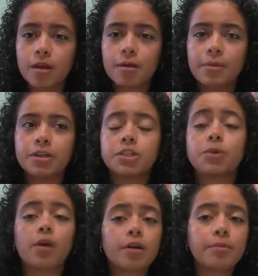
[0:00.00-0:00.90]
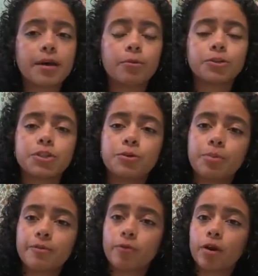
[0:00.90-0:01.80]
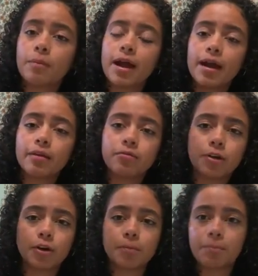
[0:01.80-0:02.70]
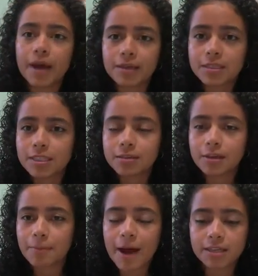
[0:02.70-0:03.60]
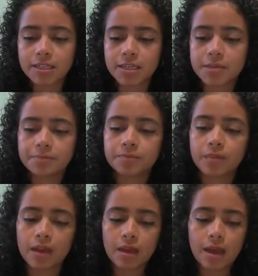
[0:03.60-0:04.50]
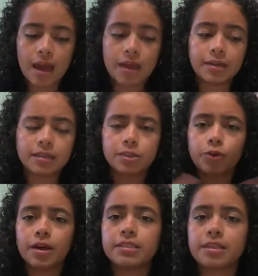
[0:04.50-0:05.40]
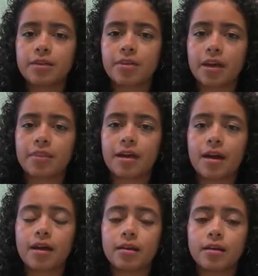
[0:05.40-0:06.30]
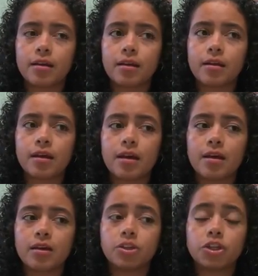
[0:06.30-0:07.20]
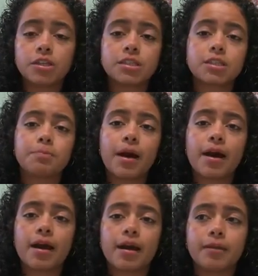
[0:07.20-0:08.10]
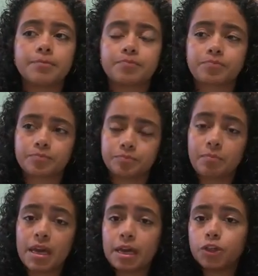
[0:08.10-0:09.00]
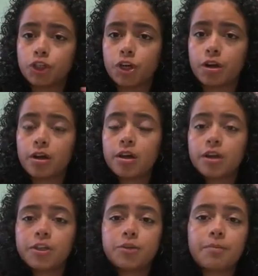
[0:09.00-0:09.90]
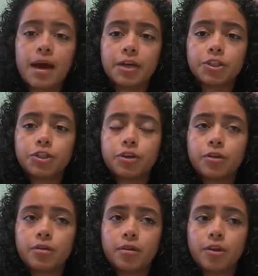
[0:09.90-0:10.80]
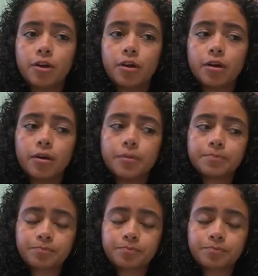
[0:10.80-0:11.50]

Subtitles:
because you want to be able to perform at your best capacity. And it's crazy to think that just by making sure to match your